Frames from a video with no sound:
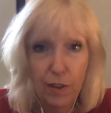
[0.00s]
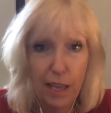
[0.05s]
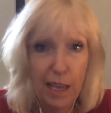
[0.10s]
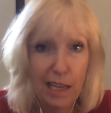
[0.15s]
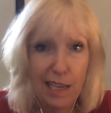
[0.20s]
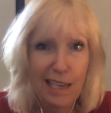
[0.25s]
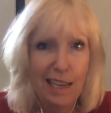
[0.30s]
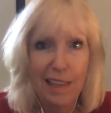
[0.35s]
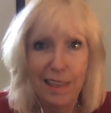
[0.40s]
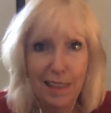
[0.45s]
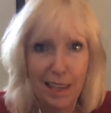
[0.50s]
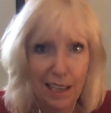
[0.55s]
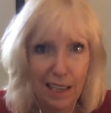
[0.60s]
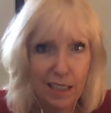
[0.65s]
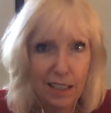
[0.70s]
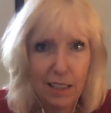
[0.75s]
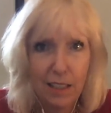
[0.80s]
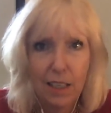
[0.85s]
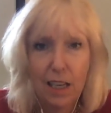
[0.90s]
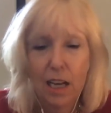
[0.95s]

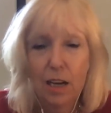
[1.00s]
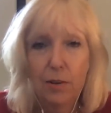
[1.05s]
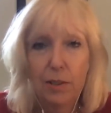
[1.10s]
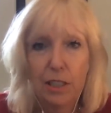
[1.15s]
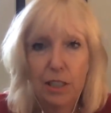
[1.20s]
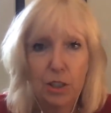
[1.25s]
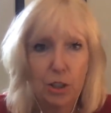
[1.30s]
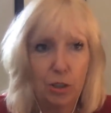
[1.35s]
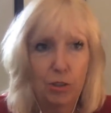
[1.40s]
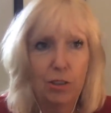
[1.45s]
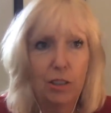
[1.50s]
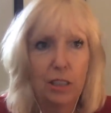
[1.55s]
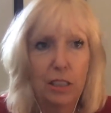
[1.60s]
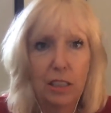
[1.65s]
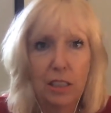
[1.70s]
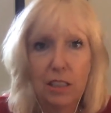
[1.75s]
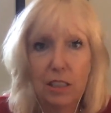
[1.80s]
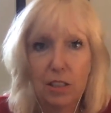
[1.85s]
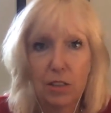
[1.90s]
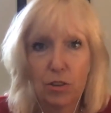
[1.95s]
anything, how I certainly
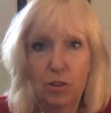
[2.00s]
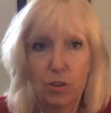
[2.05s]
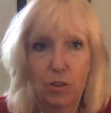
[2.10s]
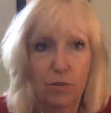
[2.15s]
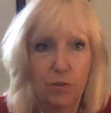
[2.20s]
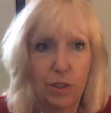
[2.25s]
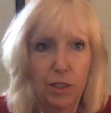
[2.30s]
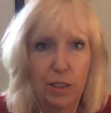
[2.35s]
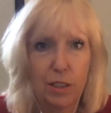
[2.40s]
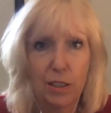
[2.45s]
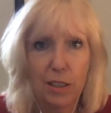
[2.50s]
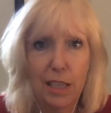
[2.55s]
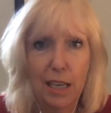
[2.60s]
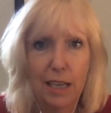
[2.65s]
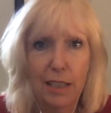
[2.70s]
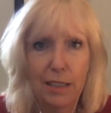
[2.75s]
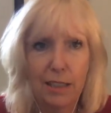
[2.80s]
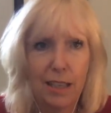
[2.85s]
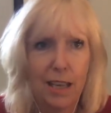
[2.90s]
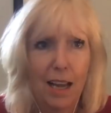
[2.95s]
didn't deserve
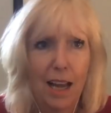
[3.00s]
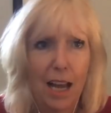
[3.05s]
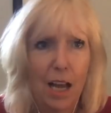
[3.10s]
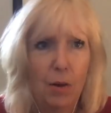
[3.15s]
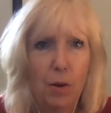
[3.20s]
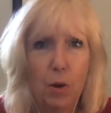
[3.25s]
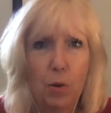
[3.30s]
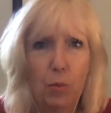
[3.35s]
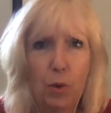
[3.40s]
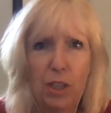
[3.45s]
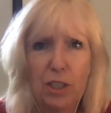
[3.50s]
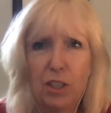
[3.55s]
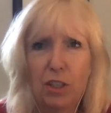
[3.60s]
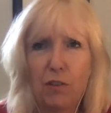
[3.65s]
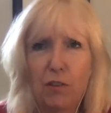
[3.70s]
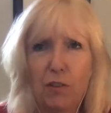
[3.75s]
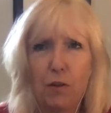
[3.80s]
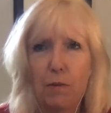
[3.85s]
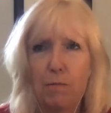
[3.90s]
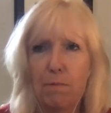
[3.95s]
success, how it
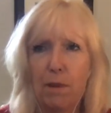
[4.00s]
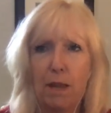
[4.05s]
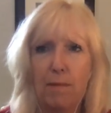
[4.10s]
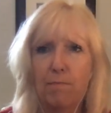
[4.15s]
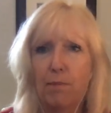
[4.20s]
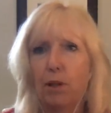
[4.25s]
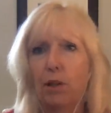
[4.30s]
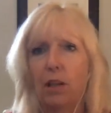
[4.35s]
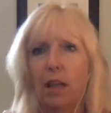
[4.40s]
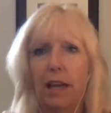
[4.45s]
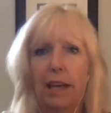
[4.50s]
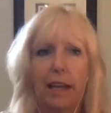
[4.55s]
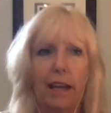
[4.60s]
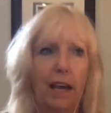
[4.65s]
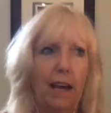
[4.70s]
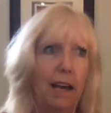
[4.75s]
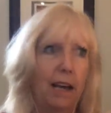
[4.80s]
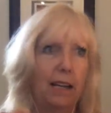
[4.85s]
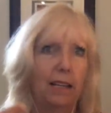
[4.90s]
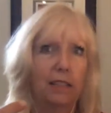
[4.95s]
wasn't for people like
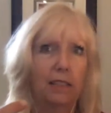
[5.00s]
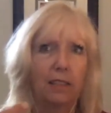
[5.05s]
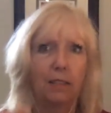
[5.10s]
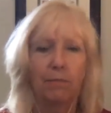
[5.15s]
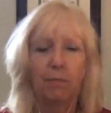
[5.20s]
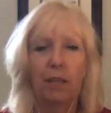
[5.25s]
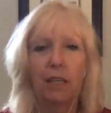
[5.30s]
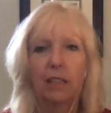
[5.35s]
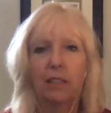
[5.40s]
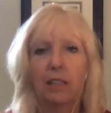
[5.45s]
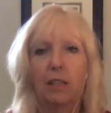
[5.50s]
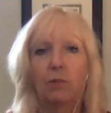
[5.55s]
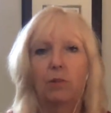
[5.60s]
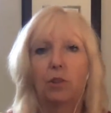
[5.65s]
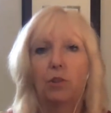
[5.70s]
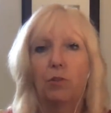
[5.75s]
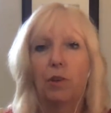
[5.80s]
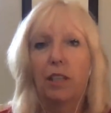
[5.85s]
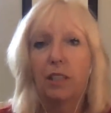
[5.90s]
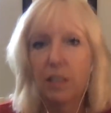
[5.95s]
us because I
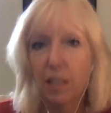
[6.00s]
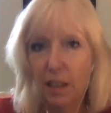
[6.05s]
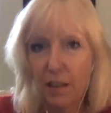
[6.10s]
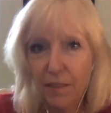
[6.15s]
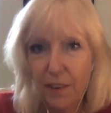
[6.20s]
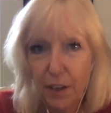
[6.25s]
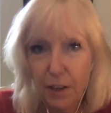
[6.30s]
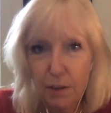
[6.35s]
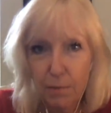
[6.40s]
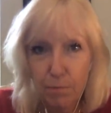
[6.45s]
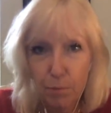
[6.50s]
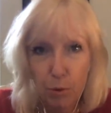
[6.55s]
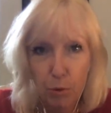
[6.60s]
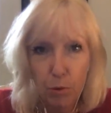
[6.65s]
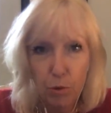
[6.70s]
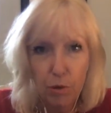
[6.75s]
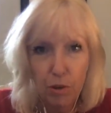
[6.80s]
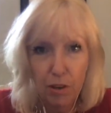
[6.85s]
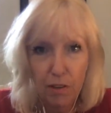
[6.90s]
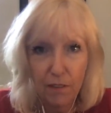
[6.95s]
was raised in a very
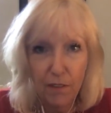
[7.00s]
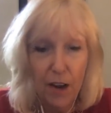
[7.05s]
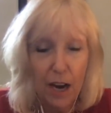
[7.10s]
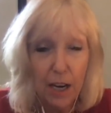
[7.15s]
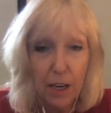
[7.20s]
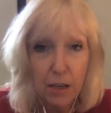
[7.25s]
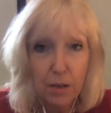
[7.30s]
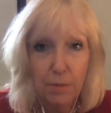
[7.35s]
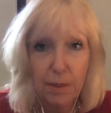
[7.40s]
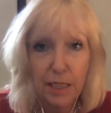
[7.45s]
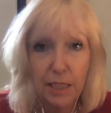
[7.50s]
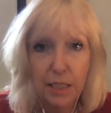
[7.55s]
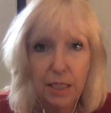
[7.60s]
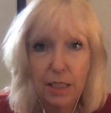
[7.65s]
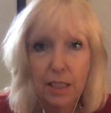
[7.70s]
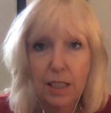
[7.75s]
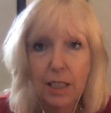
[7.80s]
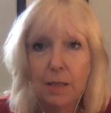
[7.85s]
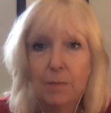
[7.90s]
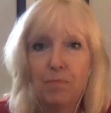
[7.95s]
poor environment,
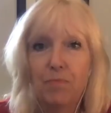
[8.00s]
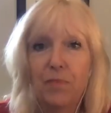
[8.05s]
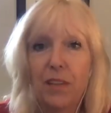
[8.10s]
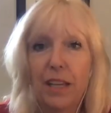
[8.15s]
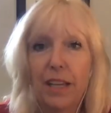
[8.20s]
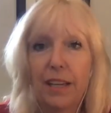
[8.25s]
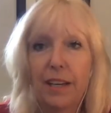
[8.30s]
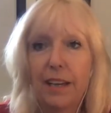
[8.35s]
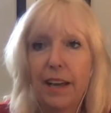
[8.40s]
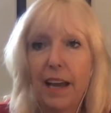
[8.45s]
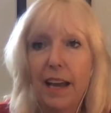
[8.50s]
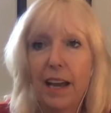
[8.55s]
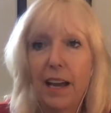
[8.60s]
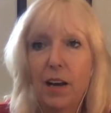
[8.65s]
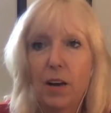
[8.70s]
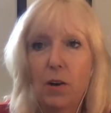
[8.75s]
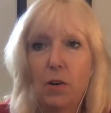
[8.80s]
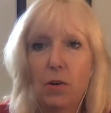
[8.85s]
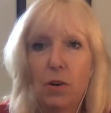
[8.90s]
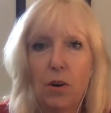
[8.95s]
and
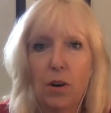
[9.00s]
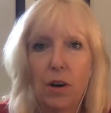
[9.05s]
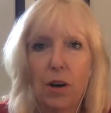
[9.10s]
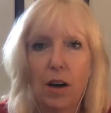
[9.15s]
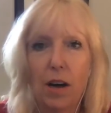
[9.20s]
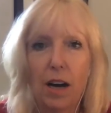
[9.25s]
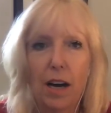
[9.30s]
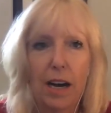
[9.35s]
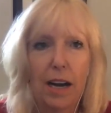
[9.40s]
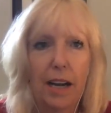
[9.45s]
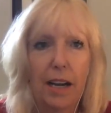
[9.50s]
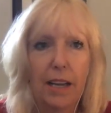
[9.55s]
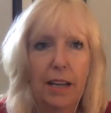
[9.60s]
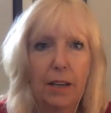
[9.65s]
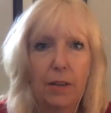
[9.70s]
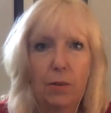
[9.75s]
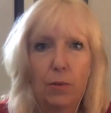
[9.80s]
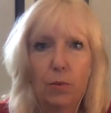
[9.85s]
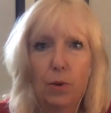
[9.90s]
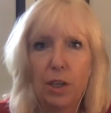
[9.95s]
how
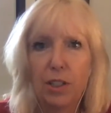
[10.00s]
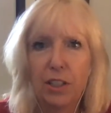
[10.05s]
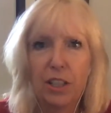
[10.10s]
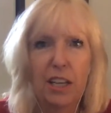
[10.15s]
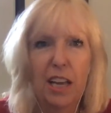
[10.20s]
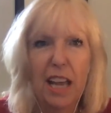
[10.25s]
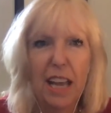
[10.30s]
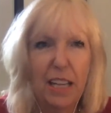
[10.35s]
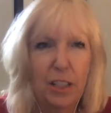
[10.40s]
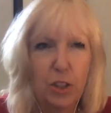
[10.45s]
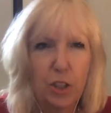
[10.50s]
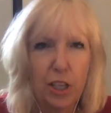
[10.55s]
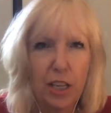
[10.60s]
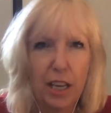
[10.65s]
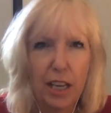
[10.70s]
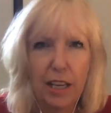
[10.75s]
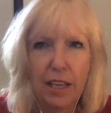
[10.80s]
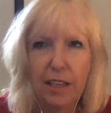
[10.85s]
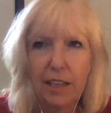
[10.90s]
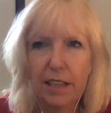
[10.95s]
I wasn't
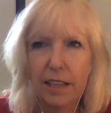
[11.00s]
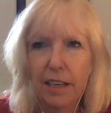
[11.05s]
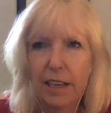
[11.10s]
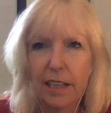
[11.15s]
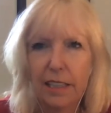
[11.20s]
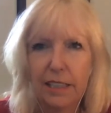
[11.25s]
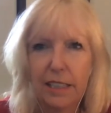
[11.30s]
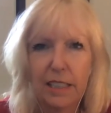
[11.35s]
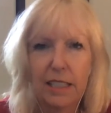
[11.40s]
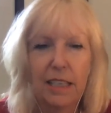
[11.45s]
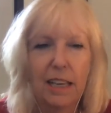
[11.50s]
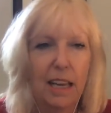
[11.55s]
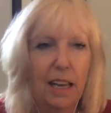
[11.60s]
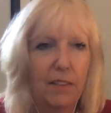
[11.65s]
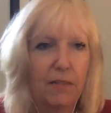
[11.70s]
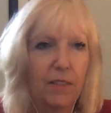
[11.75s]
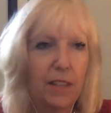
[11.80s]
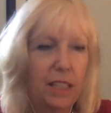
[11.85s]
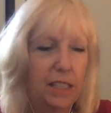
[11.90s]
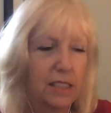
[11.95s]
educated and I didn't
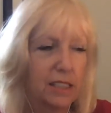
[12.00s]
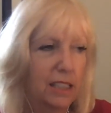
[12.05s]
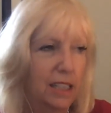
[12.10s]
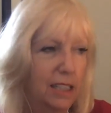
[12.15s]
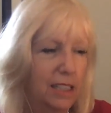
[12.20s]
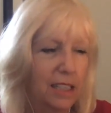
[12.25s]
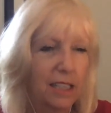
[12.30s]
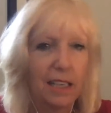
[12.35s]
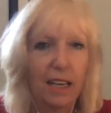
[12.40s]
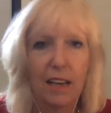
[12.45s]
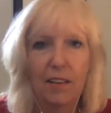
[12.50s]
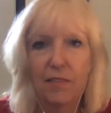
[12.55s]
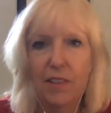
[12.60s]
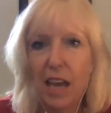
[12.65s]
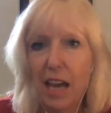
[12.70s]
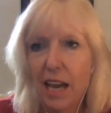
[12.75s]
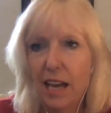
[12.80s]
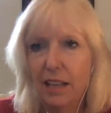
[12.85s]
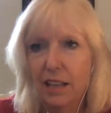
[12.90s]
have this and I didn't have that, and